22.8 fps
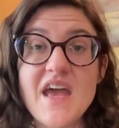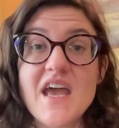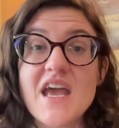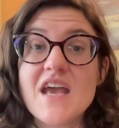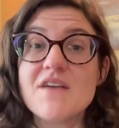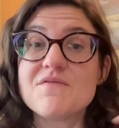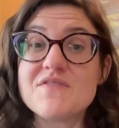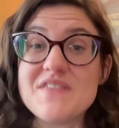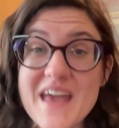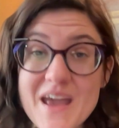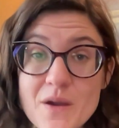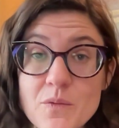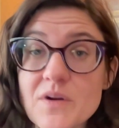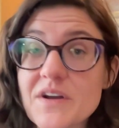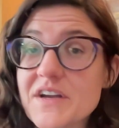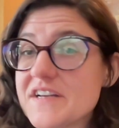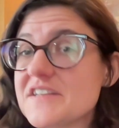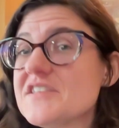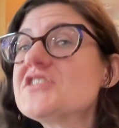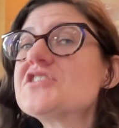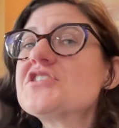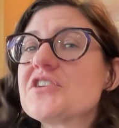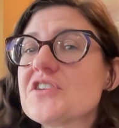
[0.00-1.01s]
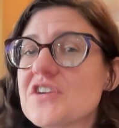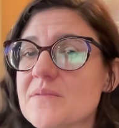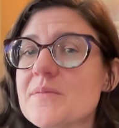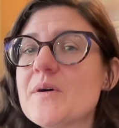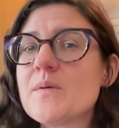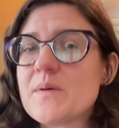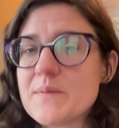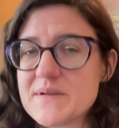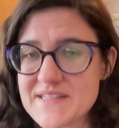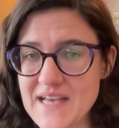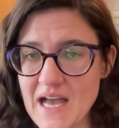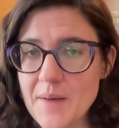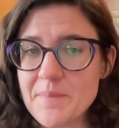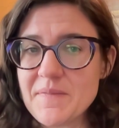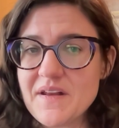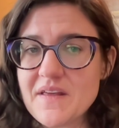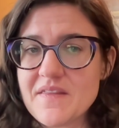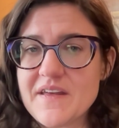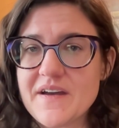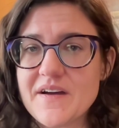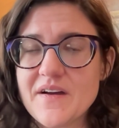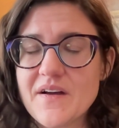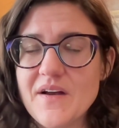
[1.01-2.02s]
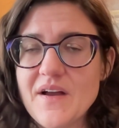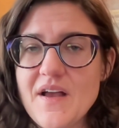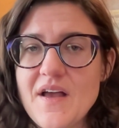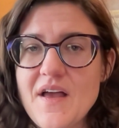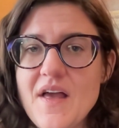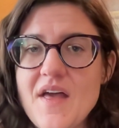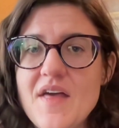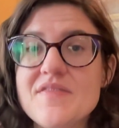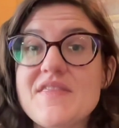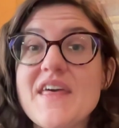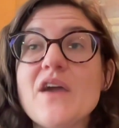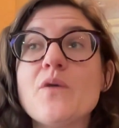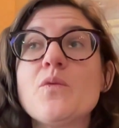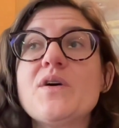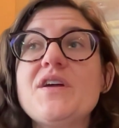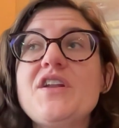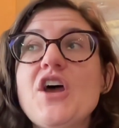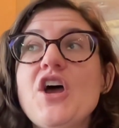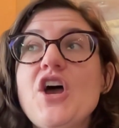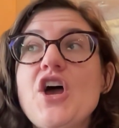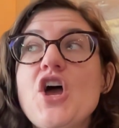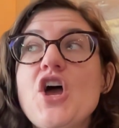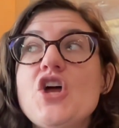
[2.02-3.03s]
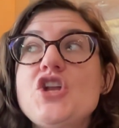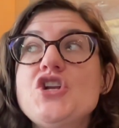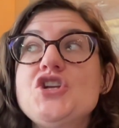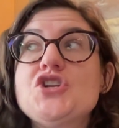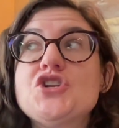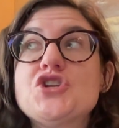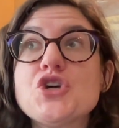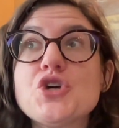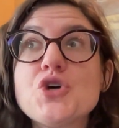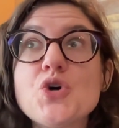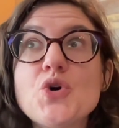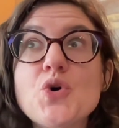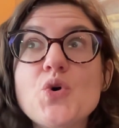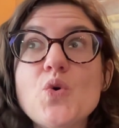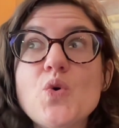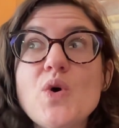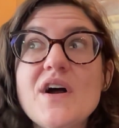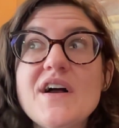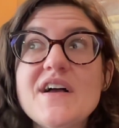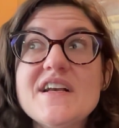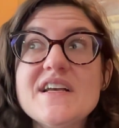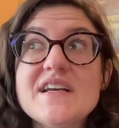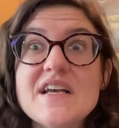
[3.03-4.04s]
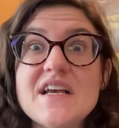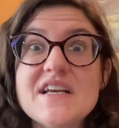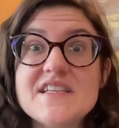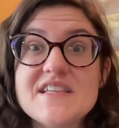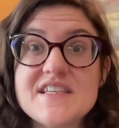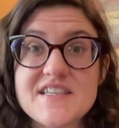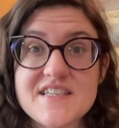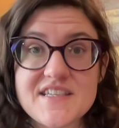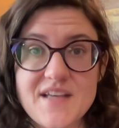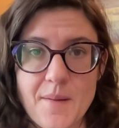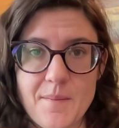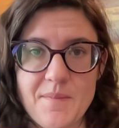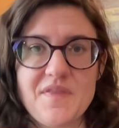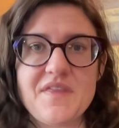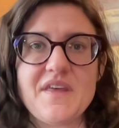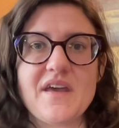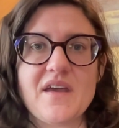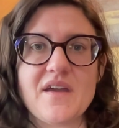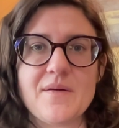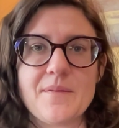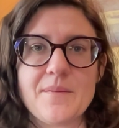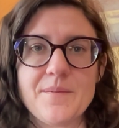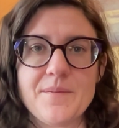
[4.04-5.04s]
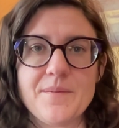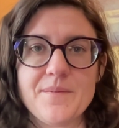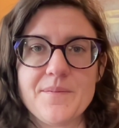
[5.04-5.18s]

If they were concerned about what's happening there, they would do something.